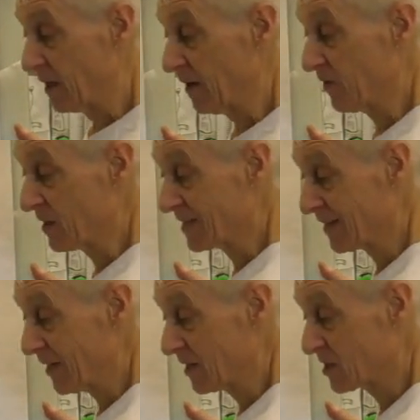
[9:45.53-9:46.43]
If there's
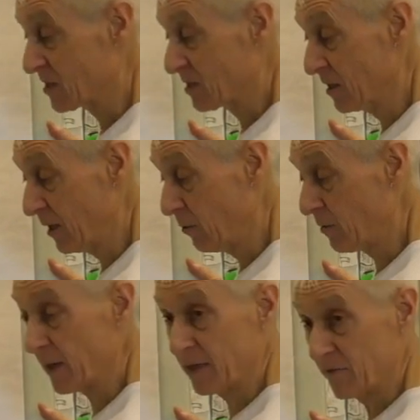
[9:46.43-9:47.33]
a slower
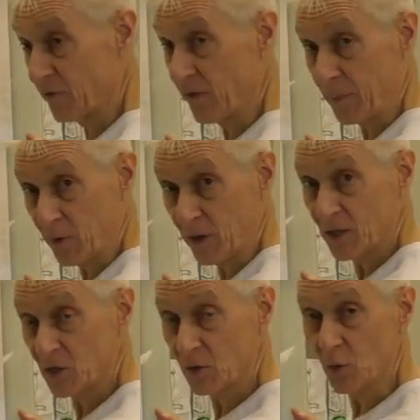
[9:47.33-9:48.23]
rate of
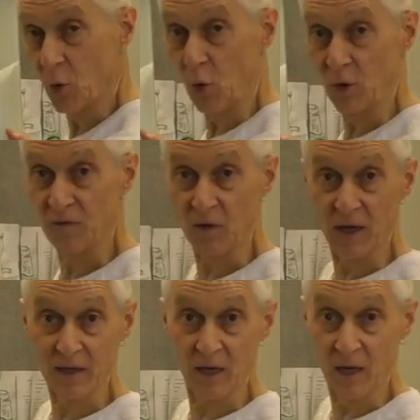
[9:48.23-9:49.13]
evaporation, or if you
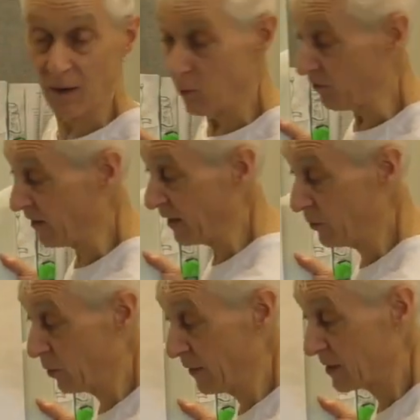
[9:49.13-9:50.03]
like a lower
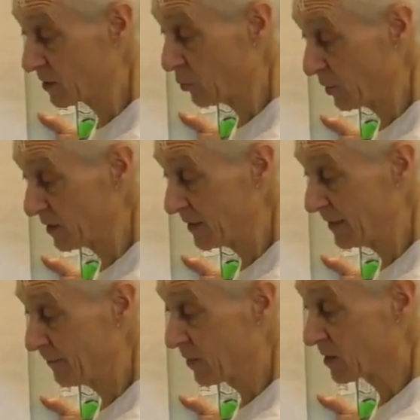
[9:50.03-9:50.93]
value on this
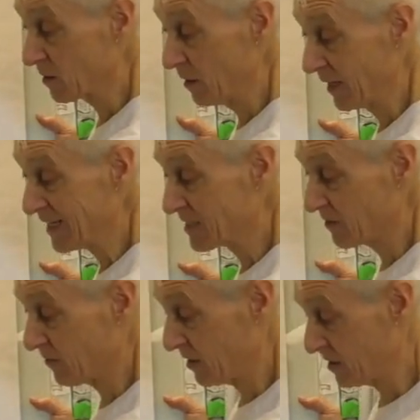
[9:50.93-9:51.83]
quantity, so less
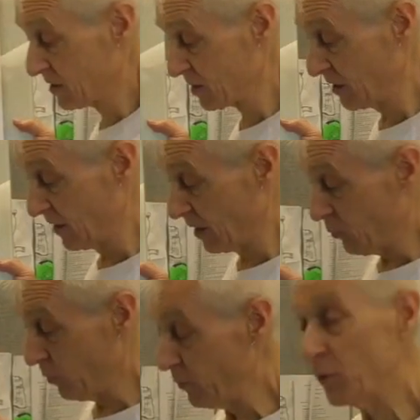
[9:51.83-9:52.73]
of this,
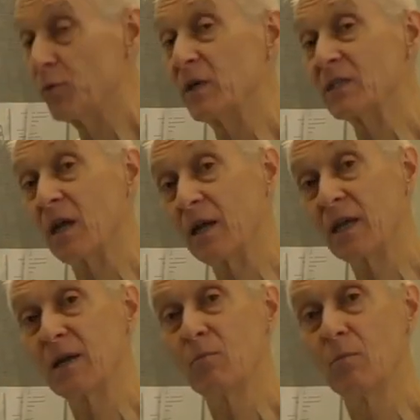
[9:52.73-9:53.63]
we would
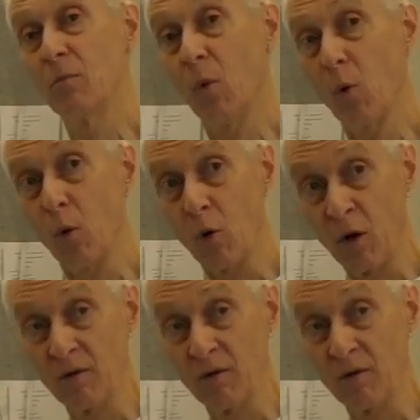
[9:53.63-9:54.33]
retain more